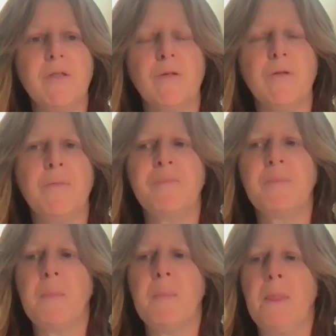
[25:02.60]
to
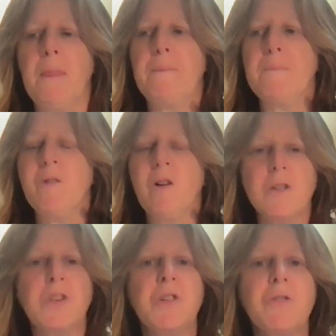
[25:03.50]

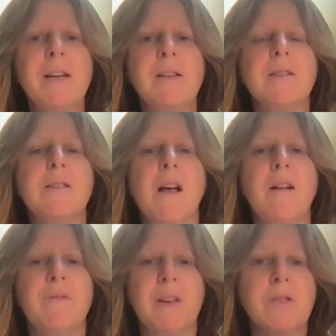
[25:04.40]
constrict
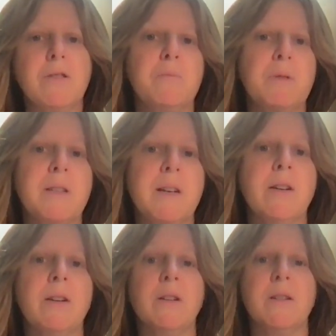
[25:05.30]
itself into
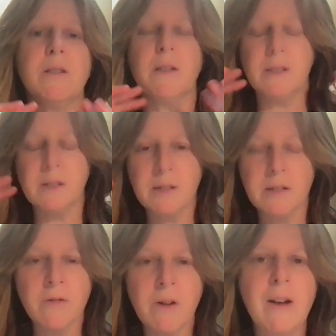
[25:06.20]
particulars. It's a
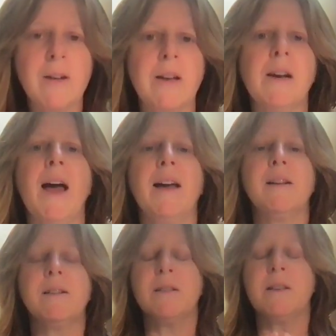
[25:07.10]
surrounding light.
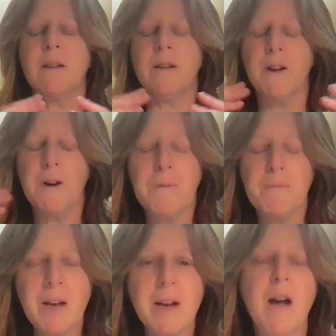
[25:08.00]
It's a
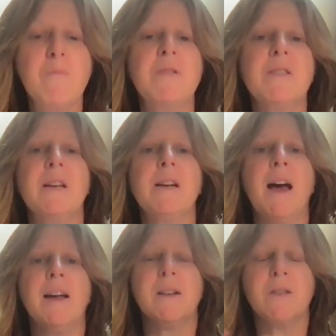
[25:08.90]
encompassing
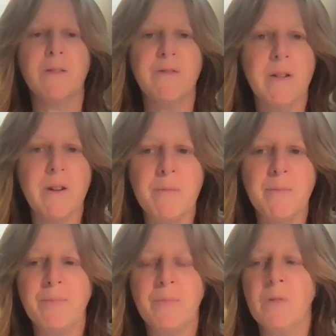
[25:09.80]
light. It's a very,
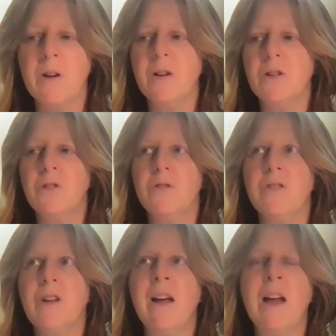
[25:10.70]

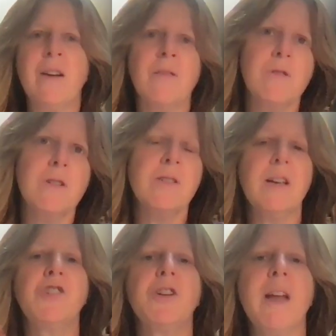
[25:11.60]
I don't want to say
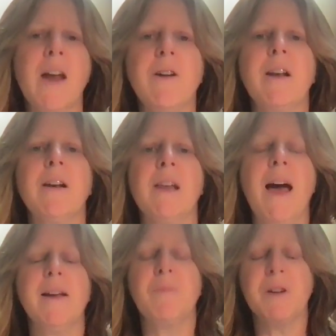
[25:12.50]
generic
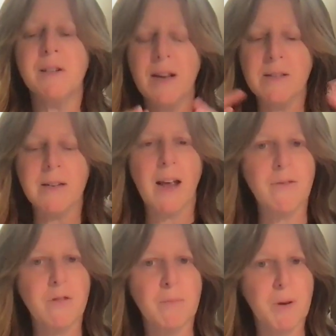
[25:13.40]
light, but it doesn't
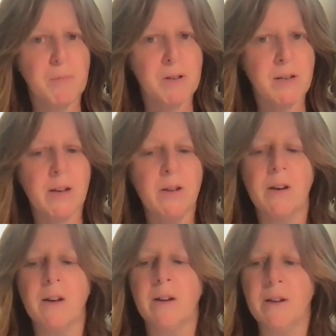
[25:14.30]
have to be
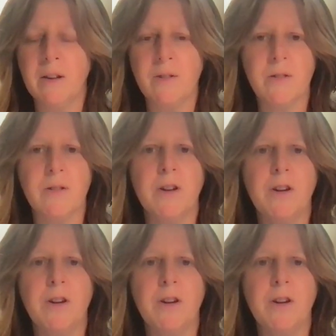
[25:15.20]
particular. It's